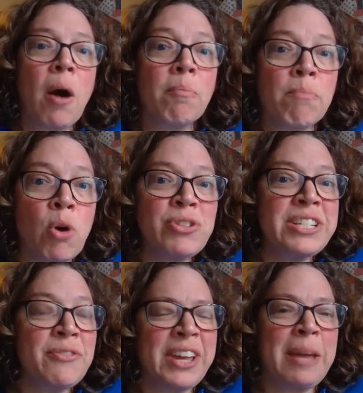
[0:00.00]

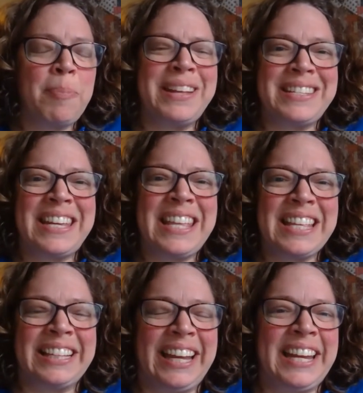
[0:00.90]
Most of keeping teeth
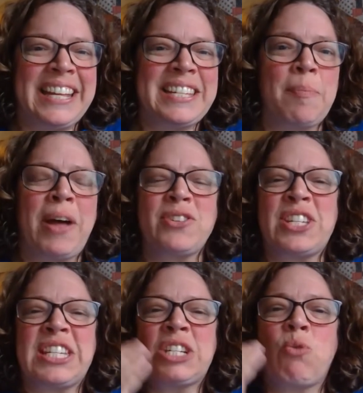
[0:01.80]
clean is about
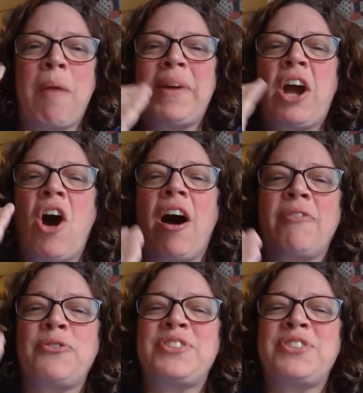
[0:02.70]
scrubbing off